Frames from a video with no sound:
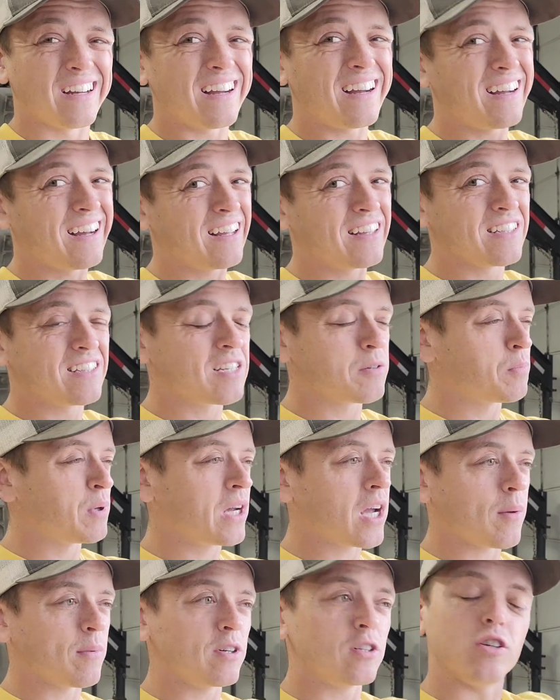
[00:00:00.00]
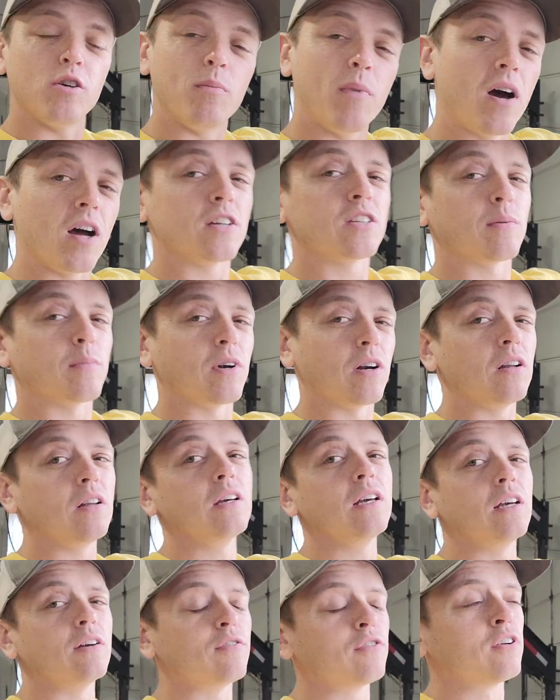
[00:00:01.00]
Uh, this is becoming too much. I'm going
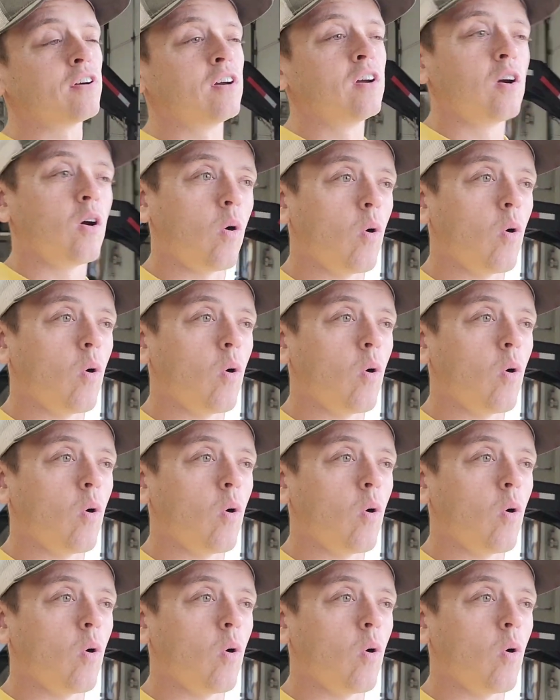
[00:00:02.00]
to leave.